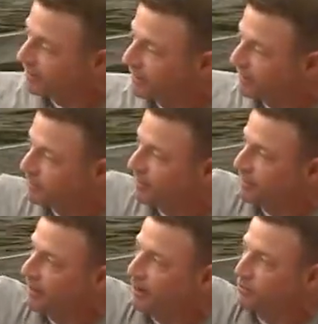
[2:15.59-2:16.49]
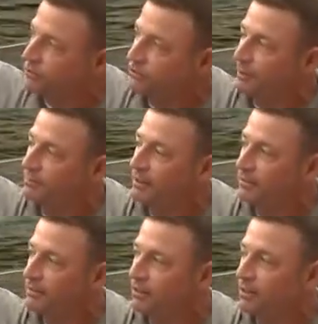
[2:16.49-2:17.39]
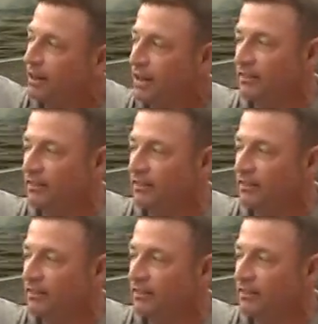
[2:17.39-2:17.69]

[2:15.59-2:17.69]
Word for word: They have the conical shaped teeth in there.